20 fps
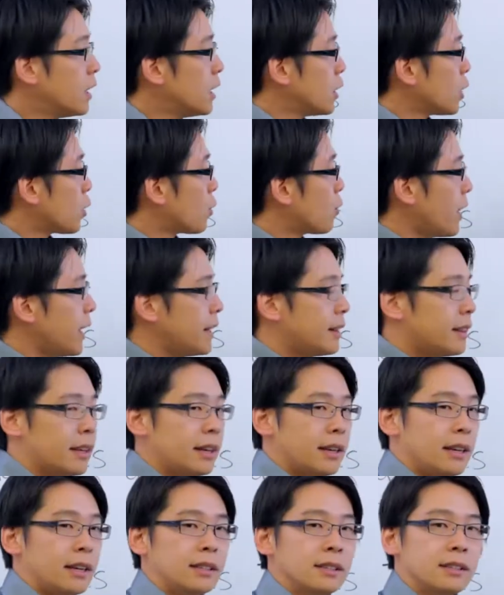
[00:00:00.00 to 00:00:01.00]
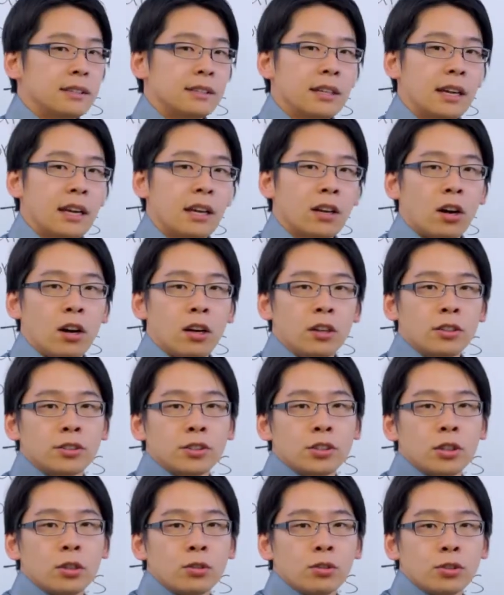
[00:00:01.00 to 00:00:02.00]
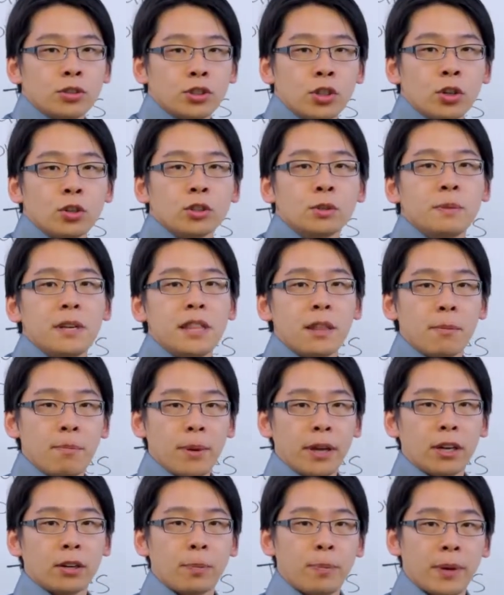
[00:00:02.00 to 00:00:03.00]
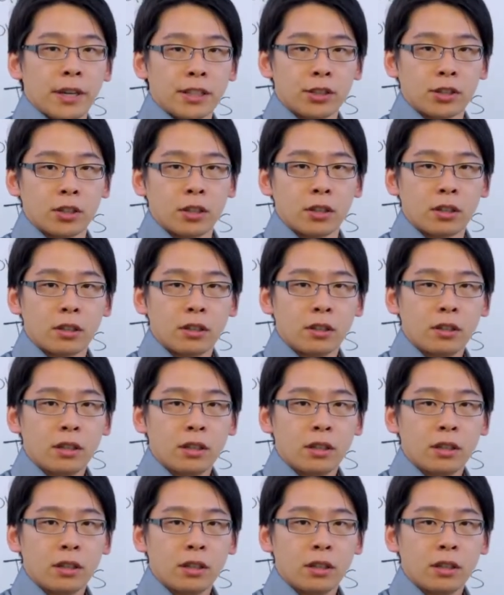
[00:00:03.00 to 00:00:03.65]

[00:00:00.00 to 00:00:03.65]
The great thing is it also shows me the bigger picture.